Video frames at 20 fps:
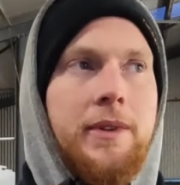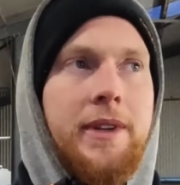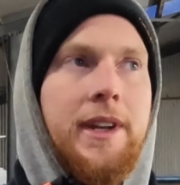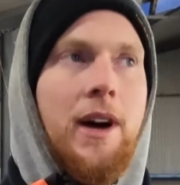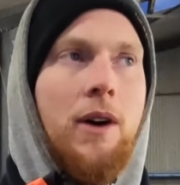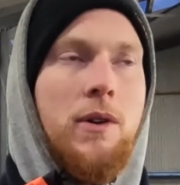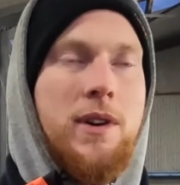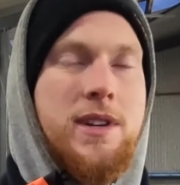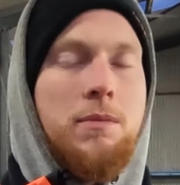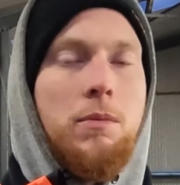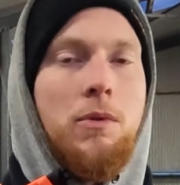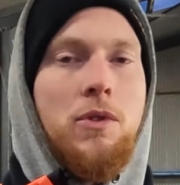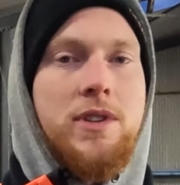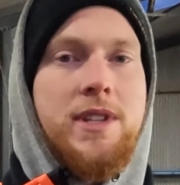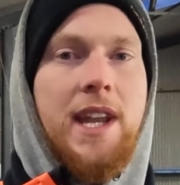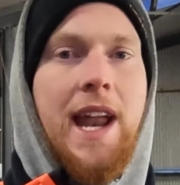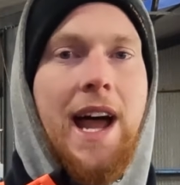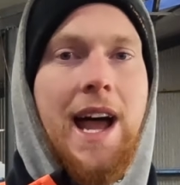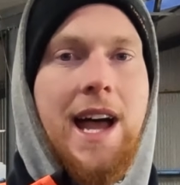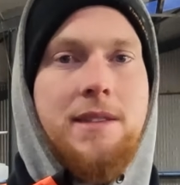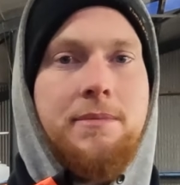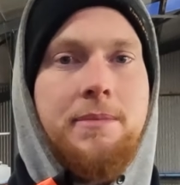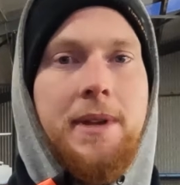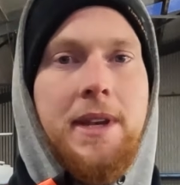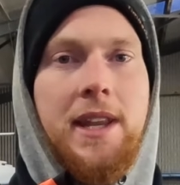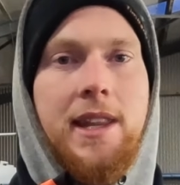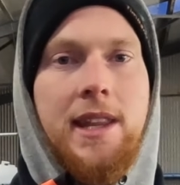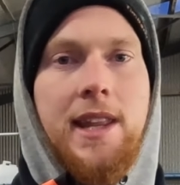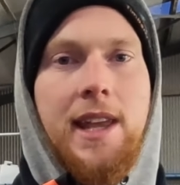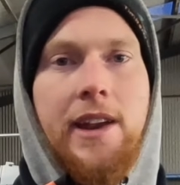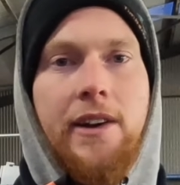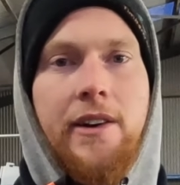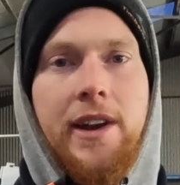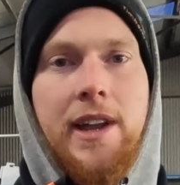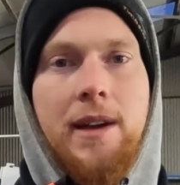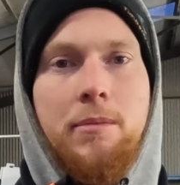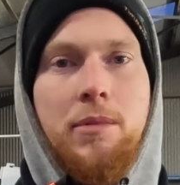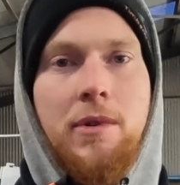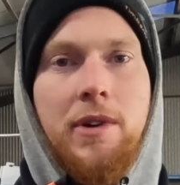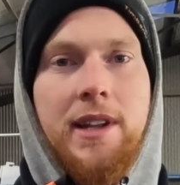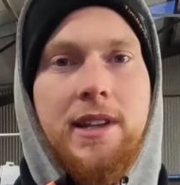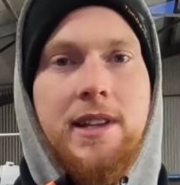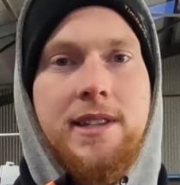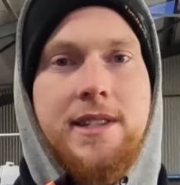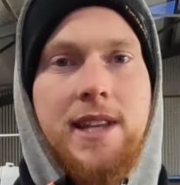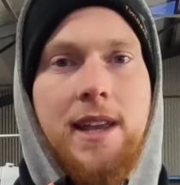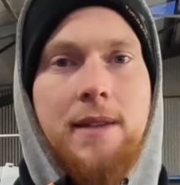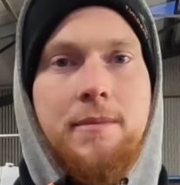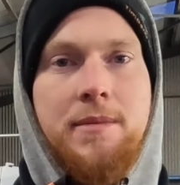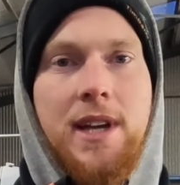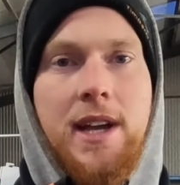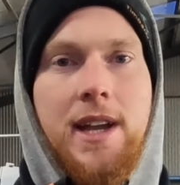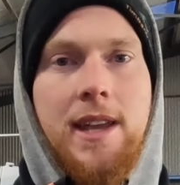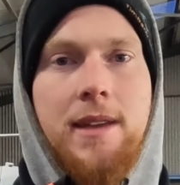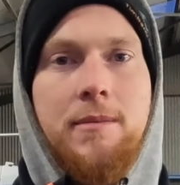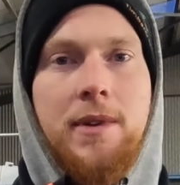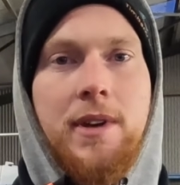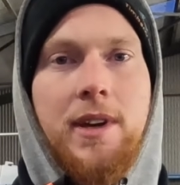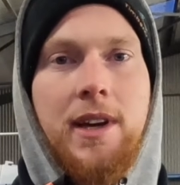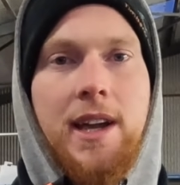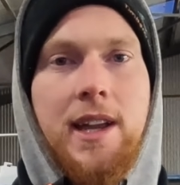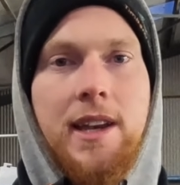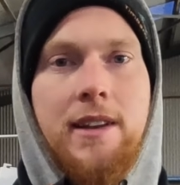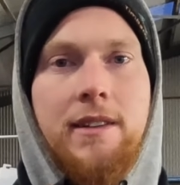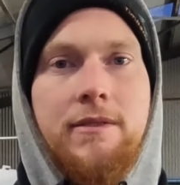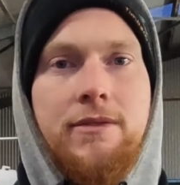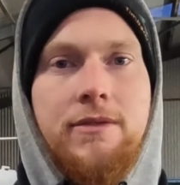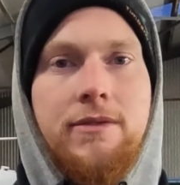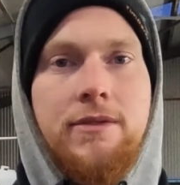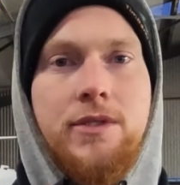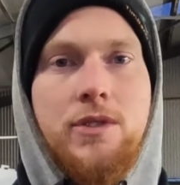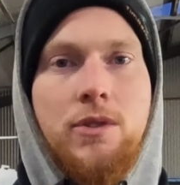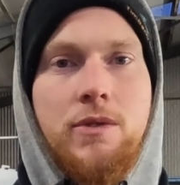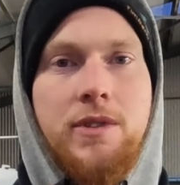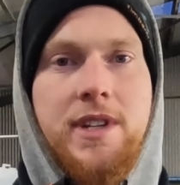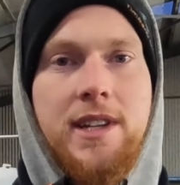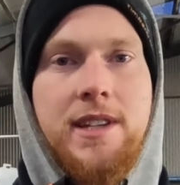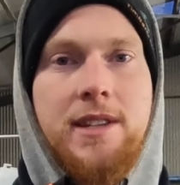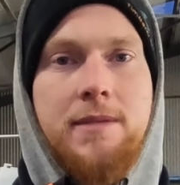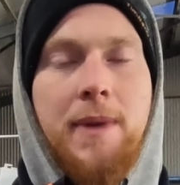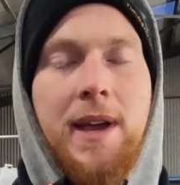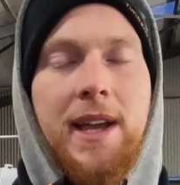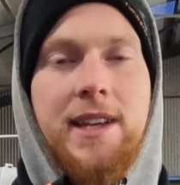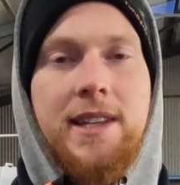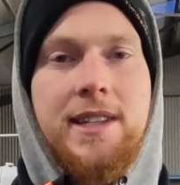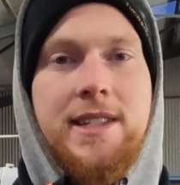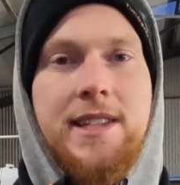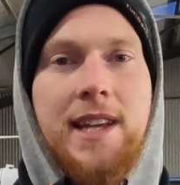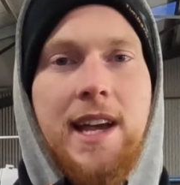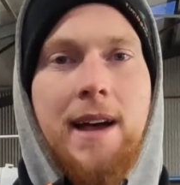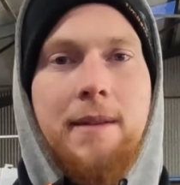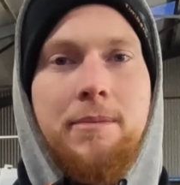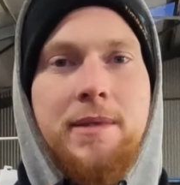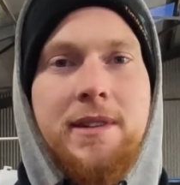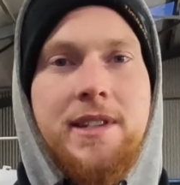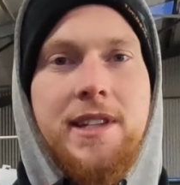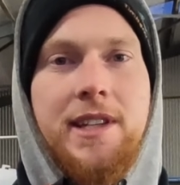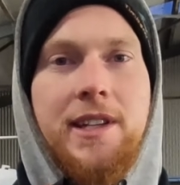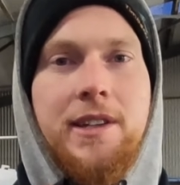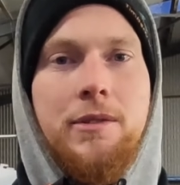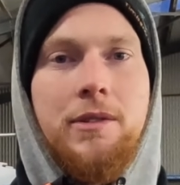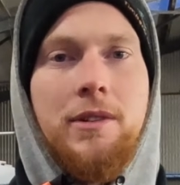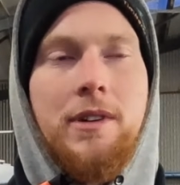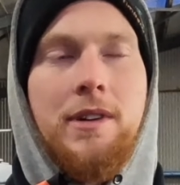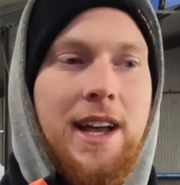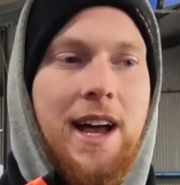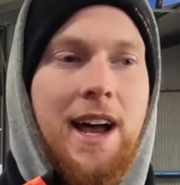Now I suppose it has been in the area, but at the same time you kind of don't expect it to happen to you.